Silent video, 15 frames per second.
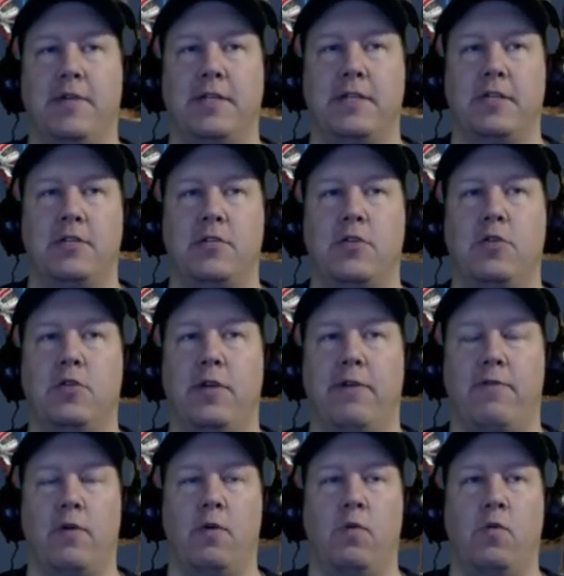into two
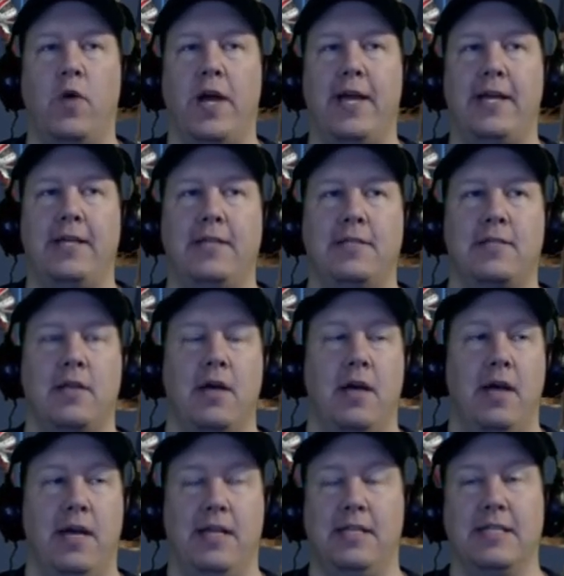different ways,
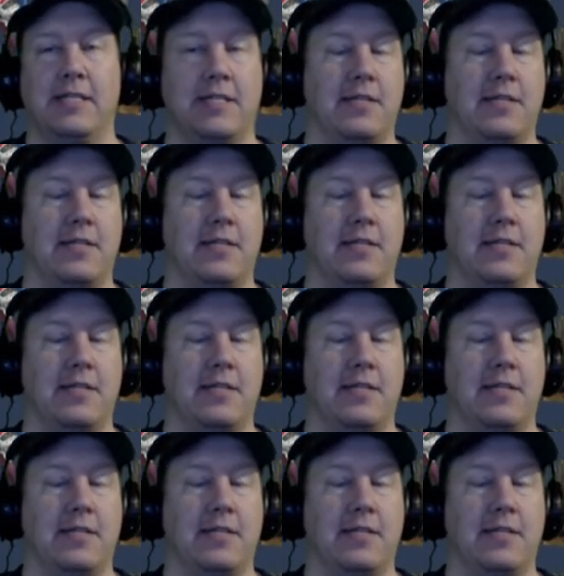and this